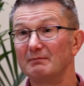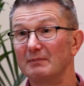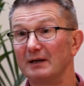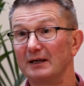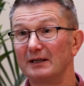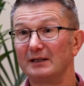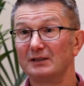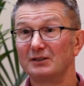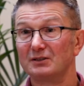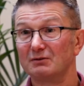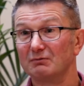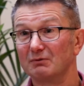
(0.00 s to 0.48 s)

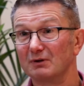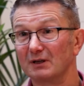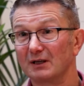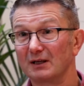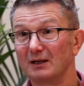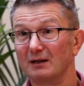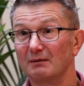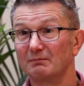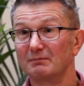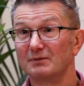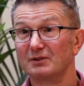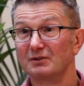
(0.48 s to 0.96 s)
mate, do you want to
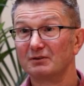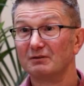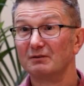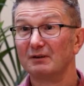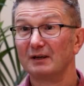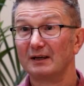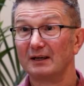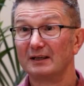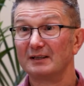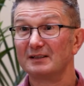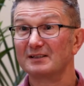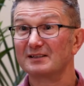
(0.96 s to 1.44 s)
come to
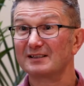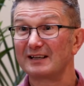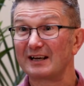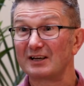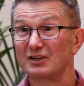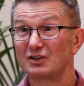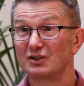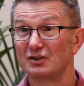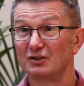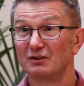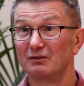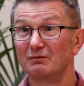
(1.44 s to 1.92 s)
a
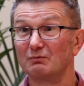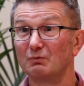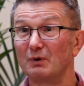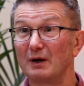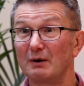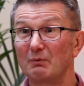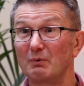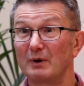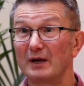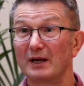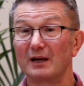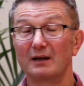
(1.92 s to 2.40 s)
session
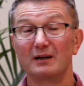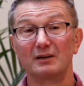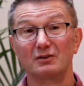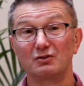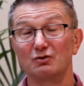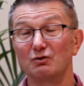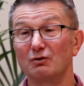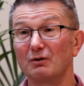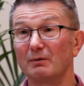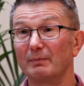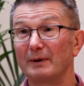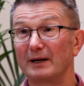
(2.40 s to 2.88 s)
where we're going to
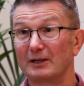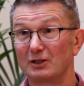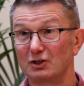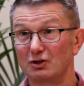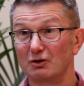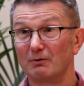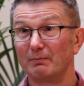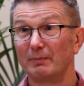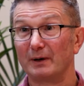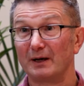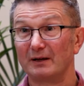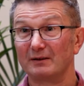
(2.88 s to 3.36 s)
talk about
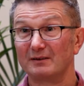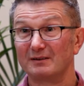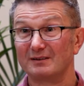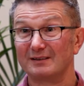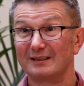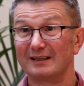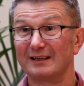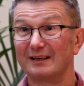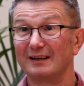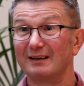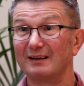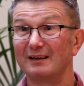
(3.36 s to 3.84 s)
job
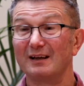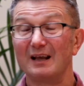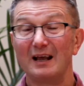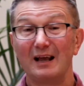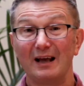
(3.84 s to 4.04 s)
hunting and